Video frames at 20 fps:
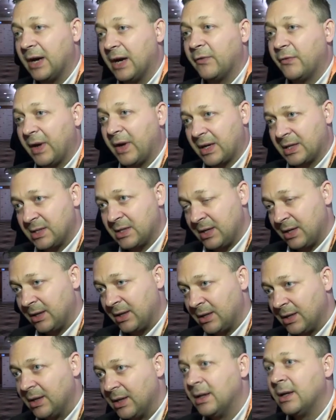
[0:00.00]
affecting
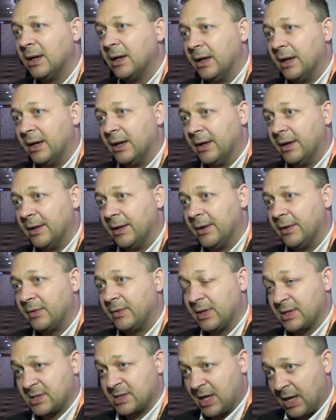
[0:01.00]

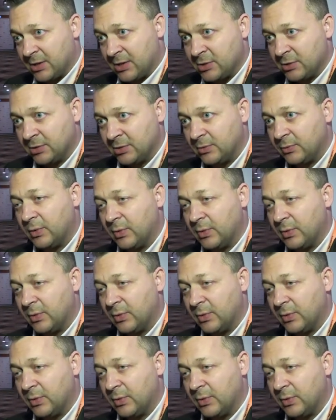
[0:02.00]
the schedule,